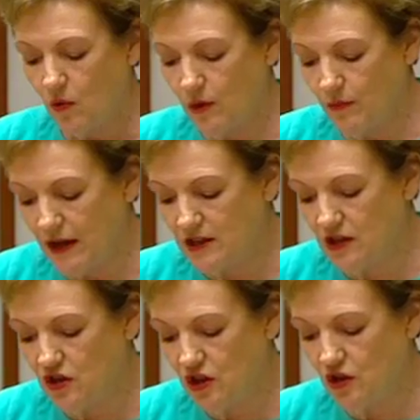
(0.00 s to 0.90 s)
we must
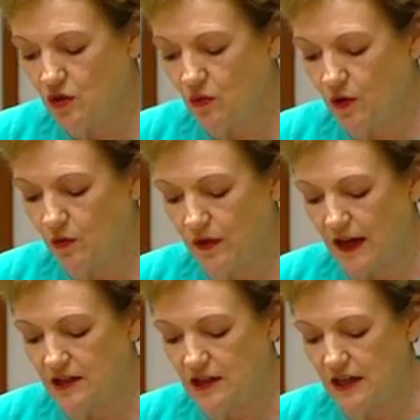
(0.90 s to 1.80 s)
continue to work with
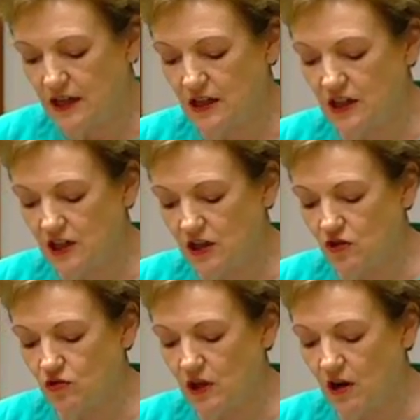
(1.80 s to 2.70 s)
our state and
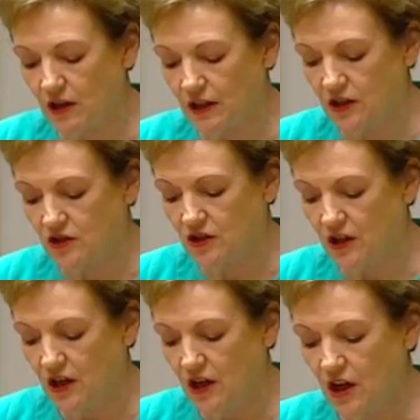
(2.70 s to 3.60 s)
territory colleagues
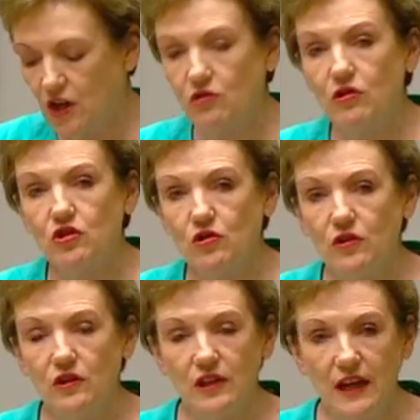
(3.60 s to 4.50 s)
to
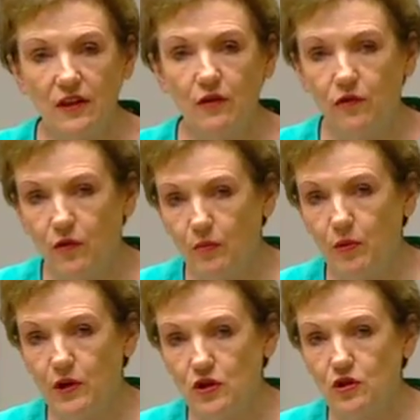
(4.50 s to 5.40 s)
ensure that the other
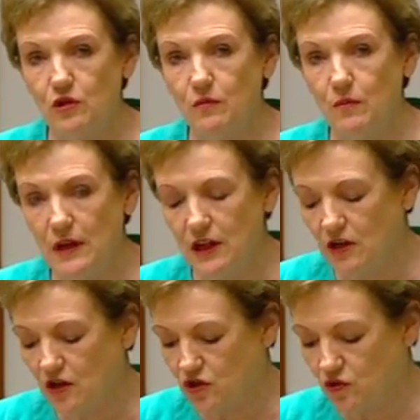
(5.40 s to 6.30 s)
4.2
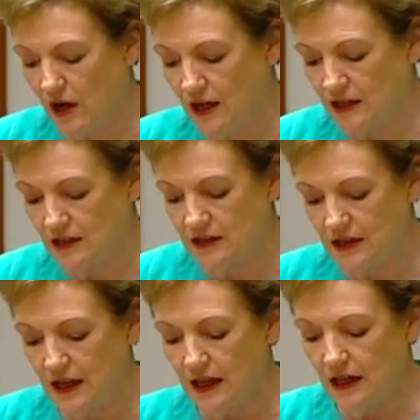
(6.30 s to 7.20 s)
million Australians
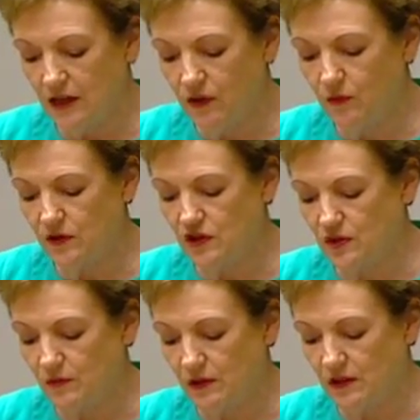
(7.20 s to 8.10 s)
living with
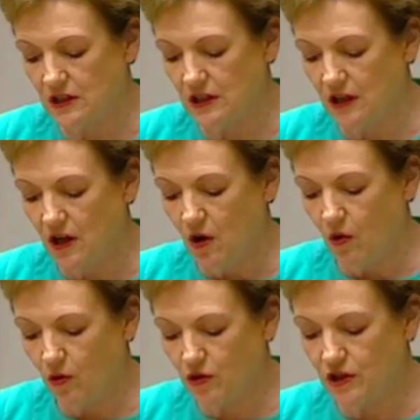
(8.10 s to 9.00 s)
disability
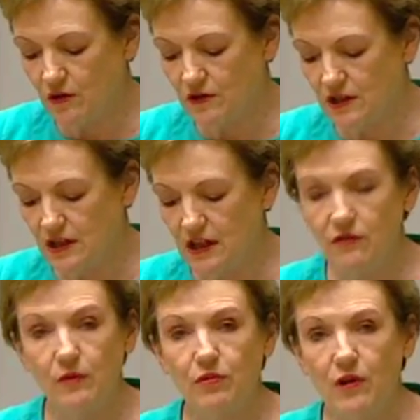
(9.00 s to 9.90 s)
also
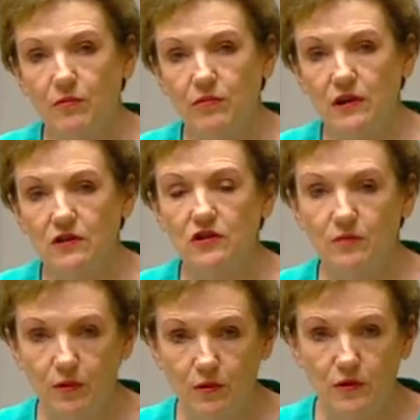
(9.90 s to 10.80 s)
receive appropriate
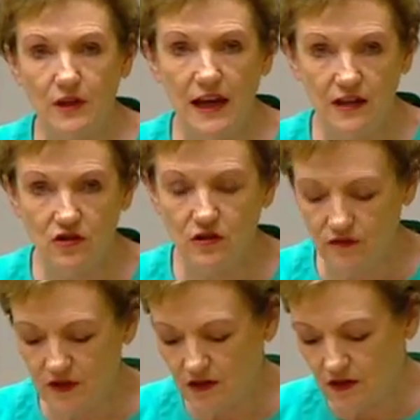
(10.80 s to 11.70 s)
support and
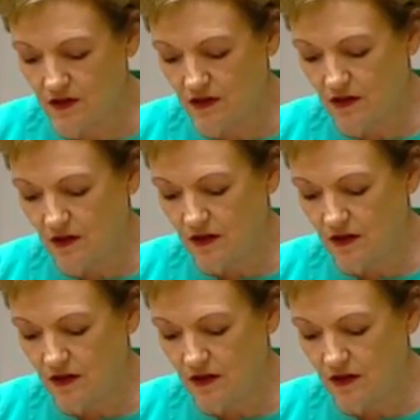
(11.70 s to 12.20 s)
services.